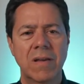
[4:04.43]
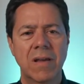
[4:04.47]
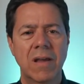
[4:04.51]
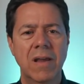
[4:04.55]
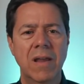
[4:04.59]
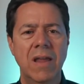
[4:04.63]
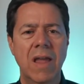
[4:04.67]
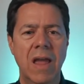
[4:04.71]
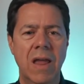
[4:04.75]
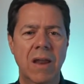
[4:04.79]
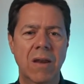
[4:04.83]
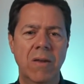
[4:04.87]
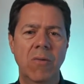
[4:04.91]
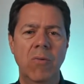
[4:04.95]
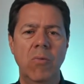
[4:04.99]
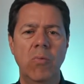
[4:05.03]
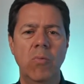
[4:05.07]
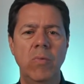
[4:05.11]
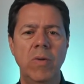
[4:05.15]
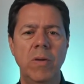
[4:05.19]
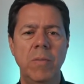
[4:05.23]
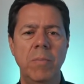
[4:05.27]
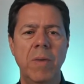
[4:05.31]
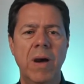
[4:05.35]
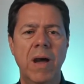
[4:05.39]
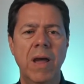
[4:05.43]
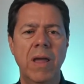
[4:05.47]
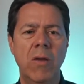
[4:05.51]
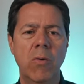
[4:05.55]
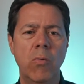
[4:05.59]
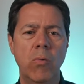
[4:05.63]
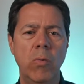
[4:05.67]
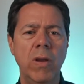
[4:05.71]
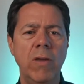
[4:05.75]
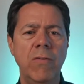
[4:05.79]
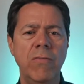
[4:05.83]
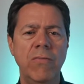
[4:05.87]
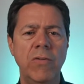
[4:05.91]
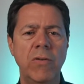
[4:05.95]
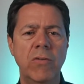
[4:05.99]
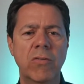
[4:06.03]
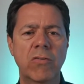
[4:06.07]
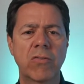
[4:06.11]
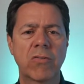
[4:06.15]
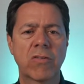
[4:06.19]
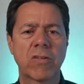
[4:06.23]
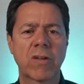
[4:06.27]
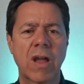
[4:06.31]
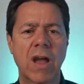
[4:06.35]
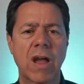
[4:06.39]
Again, we buy a wheat
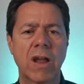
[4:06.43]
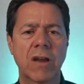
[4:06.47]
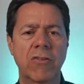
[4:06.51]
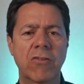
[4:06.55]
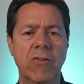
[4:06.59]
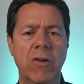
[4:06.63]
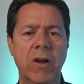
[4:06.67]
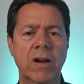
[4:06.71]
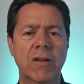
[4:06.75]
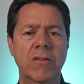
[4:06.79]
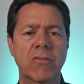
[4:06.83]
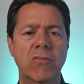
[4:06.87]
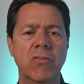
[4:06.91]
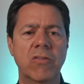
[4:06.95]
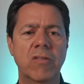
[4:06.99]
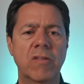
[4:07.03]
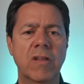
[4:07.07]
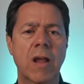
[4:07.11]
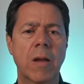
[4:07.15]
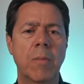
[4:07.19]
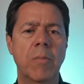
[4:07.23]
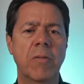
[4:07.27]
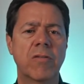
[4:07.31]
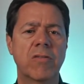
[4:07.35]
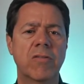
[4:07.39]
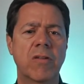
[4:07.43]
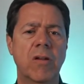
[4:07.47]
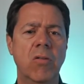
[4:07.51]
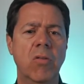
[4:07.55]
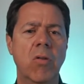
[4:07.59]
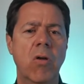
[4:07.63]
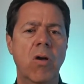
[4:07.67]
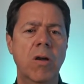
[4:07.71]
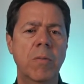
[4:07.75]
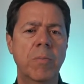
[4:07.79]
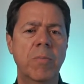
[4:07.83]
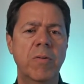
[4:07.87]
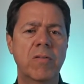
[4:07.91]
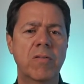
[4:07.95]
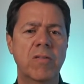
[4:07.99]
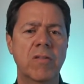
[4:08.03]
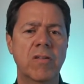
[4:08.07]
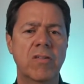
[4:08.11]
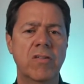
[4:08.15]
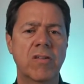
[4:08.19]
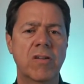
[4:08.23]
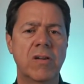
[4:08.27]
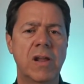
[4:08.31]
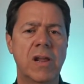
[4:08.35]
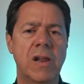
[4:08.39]
futures contract to establish a long
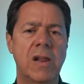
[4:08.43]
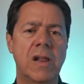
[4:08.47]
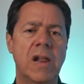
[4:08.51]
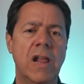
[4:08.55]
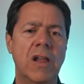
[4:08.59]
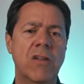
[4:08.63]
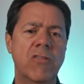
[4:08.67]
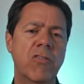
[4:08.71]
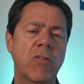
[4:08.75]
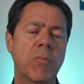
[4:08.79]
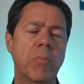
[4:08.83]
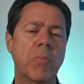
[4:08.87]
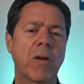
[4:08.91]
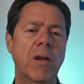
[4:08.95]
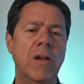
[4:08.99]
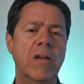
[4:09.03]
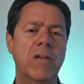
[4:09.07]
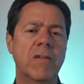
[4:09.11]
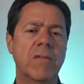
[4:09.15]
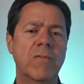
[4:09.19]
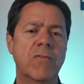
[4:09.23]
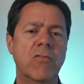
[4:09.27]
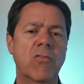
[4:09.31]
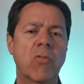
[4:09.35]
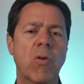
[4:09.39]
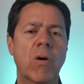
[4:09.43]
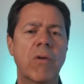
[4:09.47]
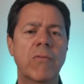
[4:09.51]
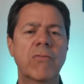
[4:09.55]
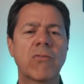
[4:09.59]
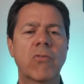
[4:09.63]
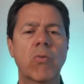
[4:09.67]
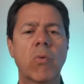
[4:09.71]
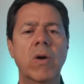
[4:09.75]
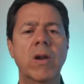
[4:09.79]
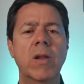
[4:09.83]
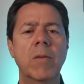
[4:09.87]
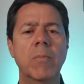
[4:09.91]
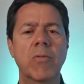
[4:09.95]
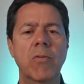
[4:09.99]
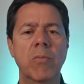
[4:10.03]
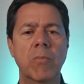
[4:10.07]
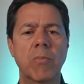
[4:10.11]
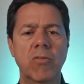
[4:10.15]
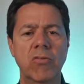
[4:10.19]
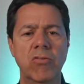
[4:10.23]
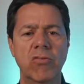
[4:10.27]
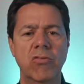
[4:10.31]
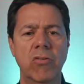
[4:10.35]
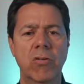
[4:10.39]
position at an entry price of $12.20 per
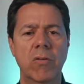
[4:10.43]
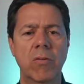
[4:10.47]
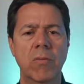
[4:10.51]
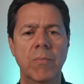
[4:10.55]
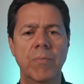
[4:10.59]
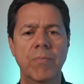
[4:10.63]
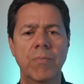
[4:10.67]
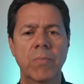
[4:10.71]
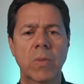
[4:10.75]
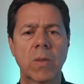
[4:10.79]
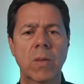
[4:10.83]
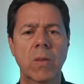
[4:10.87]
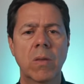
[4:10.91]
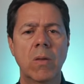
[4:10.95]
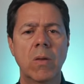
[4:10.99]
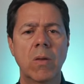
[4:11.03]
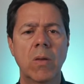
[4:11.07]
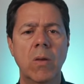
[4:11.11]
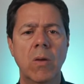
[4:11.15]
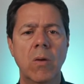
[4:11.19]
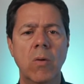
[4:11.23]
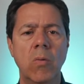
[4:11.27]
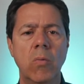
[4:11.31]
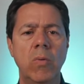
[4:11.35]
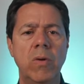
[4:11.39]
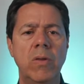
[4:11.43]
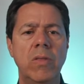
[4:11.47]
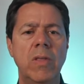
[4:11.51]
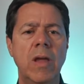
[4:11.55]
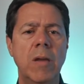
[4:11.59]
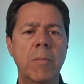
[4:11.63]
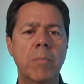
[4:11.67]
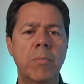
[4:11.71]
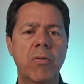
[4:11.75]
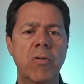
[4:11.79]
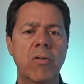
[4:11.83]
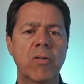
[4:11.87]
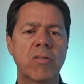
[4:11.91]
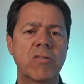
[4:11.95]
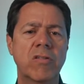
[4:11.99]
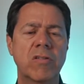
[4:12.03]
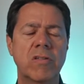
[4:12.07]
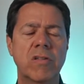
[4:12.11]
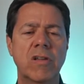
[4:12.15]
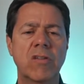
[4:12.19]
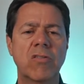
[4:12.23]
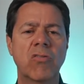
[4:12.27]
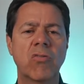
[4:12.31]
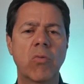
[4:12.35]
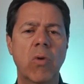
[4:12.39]
bushel. We then
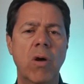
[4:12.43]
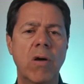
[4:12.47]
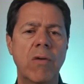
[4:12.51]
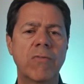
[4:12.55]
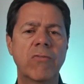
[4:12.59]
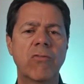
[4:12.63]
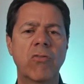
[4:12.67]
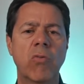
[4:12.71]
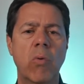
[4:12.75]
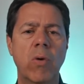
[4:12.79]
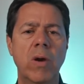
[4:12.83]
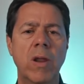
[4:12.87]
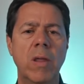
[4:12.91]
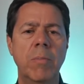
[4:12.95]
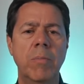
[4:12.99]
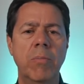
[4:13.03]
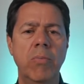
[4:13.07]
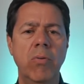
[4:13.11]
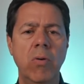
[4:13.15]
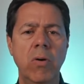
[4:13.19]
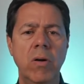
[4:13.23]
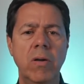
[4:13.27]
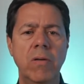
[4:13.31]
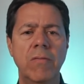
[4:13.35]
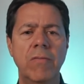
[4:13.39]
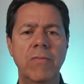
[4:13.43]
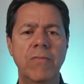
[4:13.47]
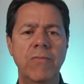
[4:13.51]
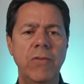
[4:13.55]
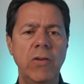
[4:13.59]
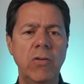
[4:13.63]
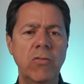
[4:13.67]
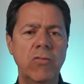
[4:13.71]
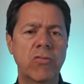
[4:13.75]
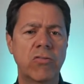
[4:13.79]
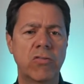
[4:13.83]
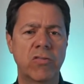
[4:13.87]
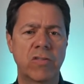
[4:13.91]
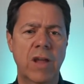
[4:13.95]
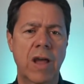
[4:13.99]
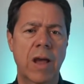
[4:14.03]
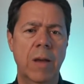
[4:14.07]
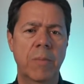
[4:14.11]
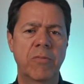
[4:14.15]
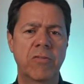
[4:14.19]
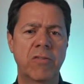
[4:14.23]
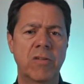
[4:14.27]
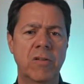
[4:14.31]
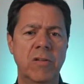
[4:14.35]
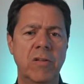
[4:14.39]
purchase a $12.20 put futures
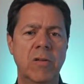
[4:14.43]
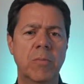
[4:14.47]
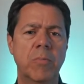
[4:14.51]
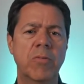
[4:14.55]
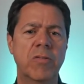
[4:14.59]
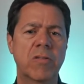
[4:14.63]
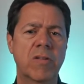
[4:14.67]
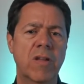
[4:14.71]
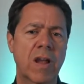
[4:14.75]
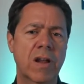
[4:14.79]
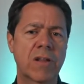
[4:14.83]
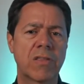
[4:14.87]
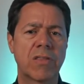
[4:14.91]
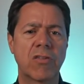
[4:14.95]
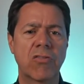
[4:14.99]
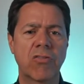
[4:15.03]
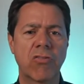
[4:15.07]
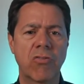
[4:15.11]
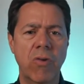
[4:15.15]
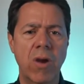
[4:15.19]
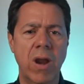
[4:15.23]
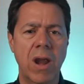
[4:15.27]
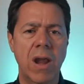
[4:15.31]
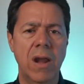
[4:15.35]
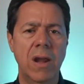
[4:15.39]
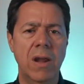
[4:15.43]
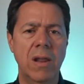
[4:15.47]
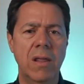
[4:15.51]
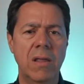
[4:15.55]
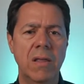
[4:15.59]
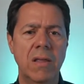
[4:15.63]
option to protect the trade.